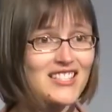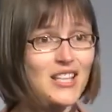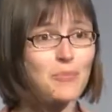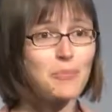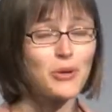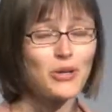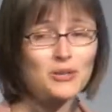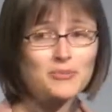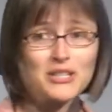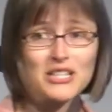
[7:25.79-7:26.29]
They
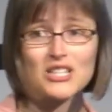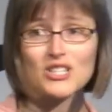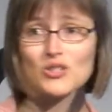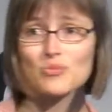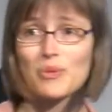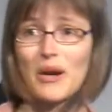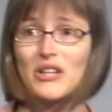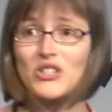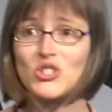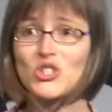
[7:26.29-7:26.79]
put them into
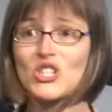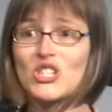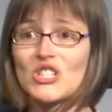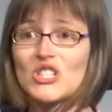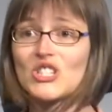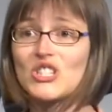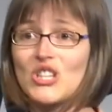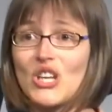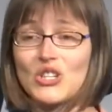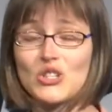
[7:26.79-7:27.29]

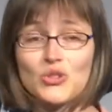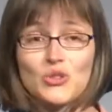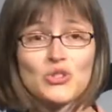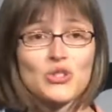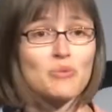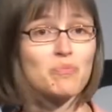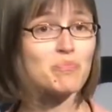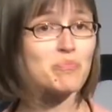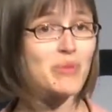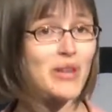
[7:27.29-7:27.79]
spreadsheets. They do
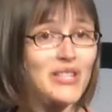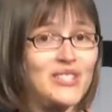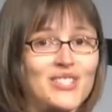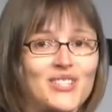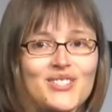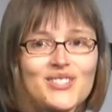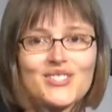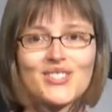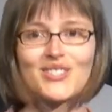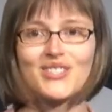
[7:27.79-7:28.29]
some
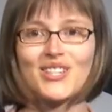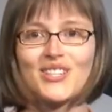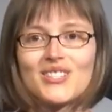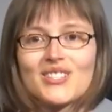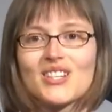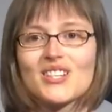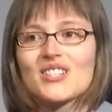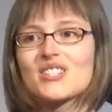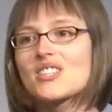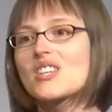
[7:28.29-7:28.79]
basic
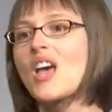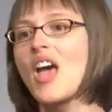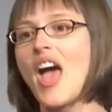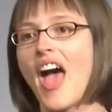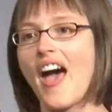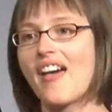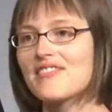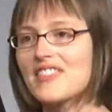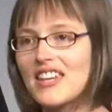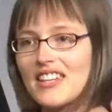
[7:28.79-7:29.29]
statistics,
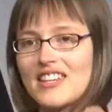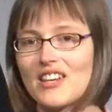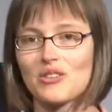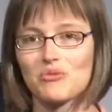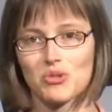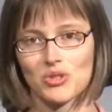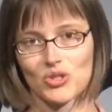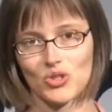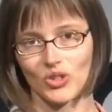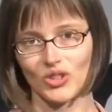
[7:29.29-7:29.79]
and they get
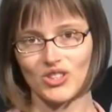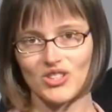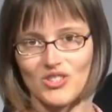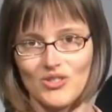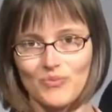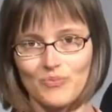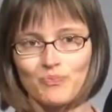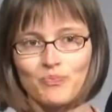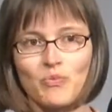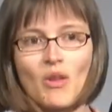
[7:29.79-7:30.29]
results.